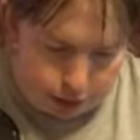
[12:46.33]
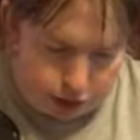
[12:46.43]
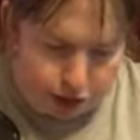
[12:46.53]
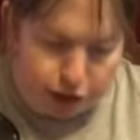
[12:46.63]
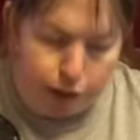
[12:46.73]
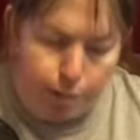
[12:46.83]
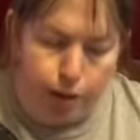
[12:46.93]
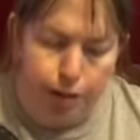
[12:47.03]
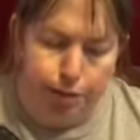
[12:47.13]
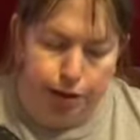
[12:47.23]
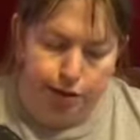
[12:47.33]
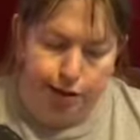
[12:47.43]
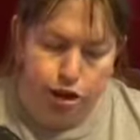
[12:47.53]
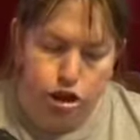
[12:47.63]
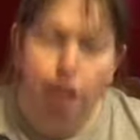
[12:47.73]
Do you combine
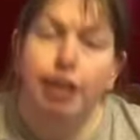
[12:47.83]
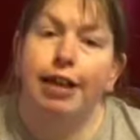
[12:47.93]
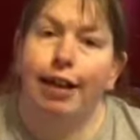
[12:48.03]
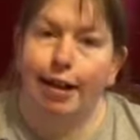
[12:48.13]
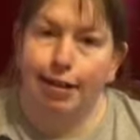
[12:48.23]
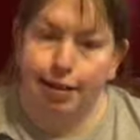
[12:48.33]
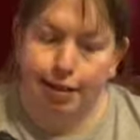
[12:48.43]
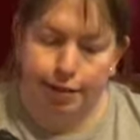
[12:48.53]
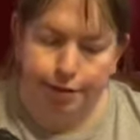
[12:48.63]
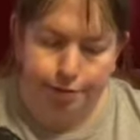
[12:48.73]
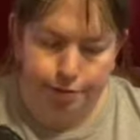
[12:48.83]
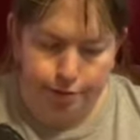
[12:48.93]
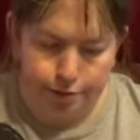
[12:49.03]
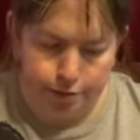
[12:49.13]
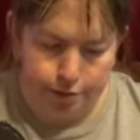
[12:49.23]
postage? Yes.
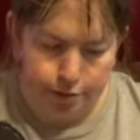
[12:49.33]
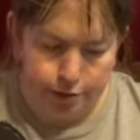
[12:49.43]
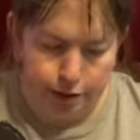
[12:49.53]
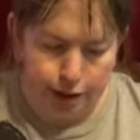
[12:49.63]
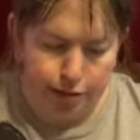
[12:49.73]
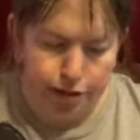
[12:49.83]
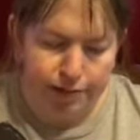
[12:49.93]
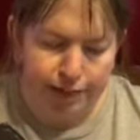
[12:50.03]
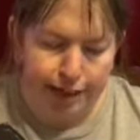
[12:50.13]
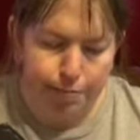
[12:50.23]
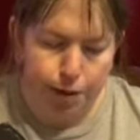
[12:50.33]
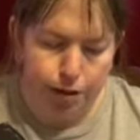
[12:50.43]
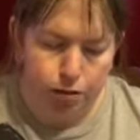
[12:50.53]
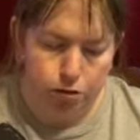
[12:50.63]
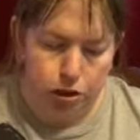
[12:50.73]
Have you ever had
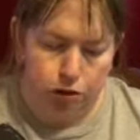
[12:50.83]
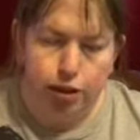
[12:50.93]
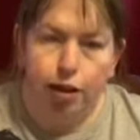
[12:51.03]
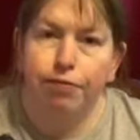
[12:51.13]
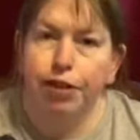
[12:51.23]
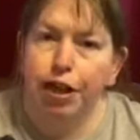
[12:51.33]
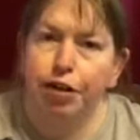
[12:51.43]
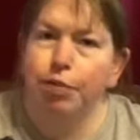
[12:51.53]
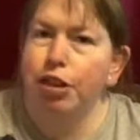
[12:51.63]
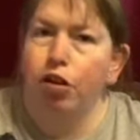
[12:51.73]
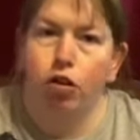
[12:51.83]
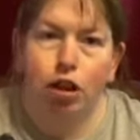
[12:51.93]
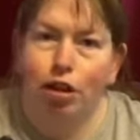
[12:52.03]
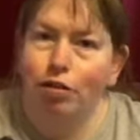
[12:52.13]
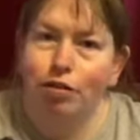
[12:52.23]
parcels lost? A few, but not
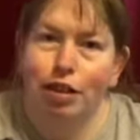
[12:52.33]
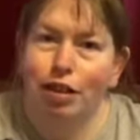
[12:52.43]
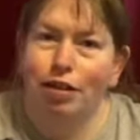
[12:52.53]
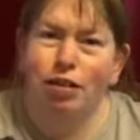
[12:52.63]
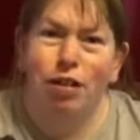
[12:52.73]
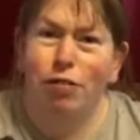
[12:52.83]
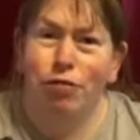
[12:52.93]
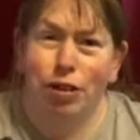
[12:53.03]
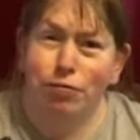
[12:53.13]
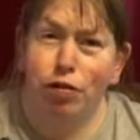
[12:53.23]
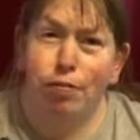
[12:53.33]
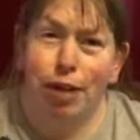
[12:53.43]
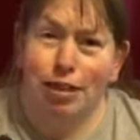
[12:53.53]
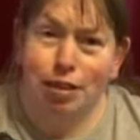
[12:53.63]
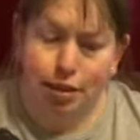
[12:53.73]
loads, like 3 or 4
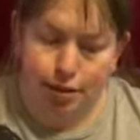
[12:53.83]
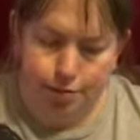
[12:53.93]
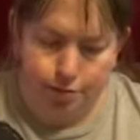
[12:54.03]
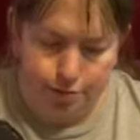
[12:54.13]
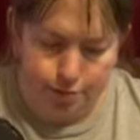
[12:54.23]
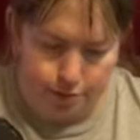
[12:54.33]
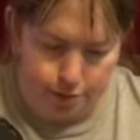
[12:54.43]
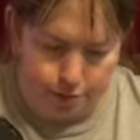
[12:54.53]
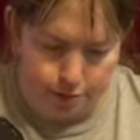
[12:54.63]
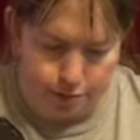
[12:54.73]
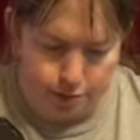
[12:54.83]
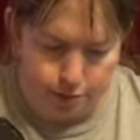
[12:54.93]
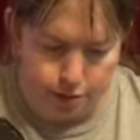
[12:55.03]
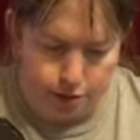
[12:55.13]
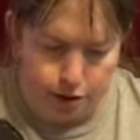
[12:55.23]
max.
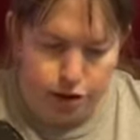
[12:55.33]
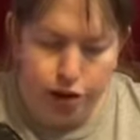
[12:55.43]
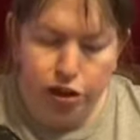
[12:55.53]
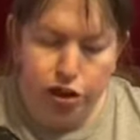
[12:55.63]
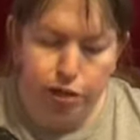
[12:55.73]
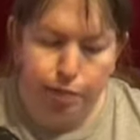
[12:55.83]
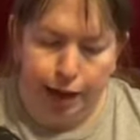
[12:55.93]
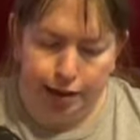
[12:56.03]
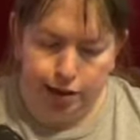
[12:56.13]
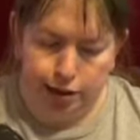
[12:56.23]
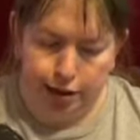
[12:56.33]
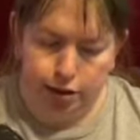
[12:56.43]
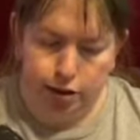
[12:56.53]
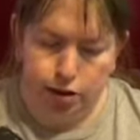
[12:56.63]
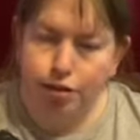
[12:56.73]
Do you use Link?
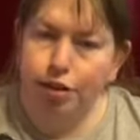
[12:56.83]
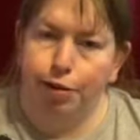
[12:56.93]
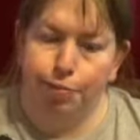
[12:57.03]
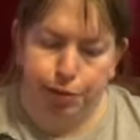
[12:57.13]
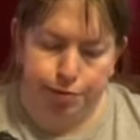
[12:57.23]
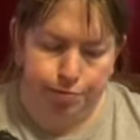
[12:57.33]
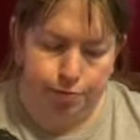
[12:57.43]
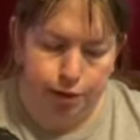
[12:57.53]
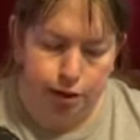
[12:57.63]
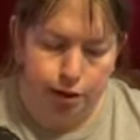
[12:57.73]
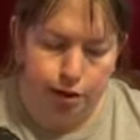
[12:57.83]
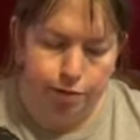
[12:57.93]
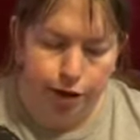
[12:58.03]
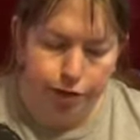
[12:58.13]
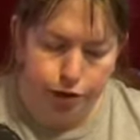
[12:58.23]
Nope.
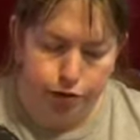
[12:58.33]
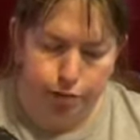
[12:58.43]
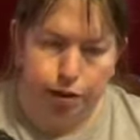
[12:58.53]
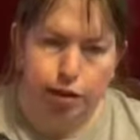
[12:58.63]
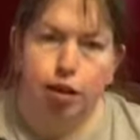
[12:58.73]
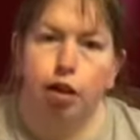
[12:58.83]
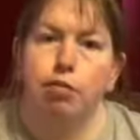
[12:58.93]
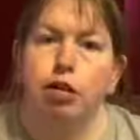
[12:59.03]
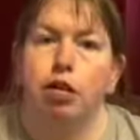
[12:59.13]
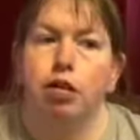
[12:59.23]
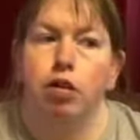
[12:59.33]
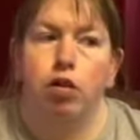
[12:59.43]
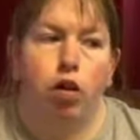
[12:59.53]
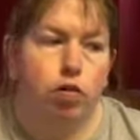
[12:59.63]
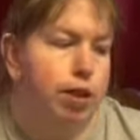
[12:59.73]
Favourite equipment, so
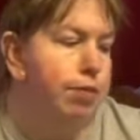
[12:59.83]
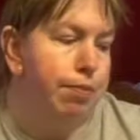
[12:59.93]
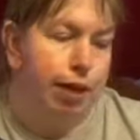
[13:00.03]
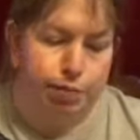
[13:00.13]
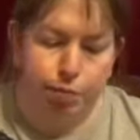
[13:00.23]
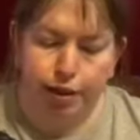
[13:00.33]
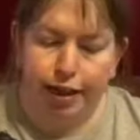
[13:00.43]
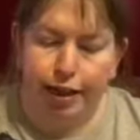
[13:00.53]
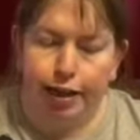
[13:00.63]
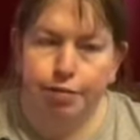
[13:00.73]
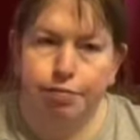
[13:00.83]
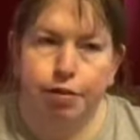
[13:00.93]
obviously my MacBook Air.